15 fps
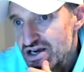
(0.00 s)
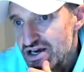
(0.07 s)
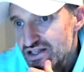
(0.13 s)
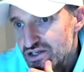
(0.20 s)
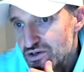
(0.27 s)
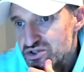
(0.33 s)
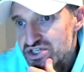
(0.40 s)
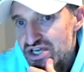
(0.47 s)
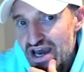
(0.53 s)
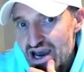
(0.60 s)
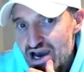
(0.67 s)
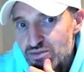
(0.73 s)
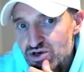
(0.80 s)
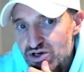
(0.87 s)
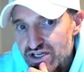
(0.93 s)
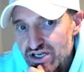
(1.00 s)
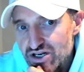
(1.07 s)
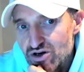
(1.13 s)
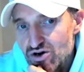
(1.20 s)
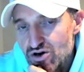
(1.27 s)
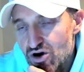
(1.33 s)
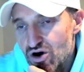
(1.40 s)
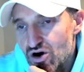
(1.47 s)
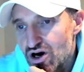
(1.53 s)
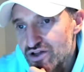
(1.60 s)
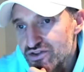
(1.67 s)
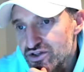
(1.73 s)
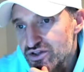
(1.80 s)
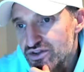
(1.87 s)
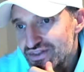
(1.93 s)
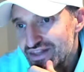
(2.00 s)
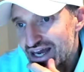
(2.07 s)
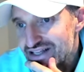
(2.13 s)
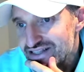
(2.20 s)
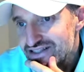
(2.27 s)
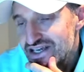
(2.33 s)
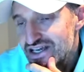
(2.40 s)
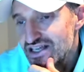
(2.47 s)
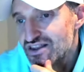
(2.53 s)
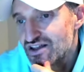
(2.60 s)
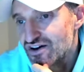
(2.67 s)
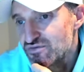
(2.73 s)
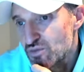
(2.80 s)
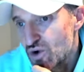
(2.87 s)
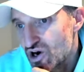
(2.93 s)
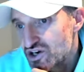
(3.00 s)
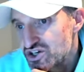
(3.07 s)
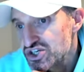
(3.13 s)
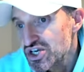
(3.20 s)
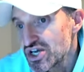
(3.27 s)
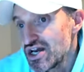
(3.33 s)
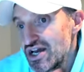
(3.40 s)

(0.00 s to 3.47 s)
There was a hammer here on the nineteenth of March.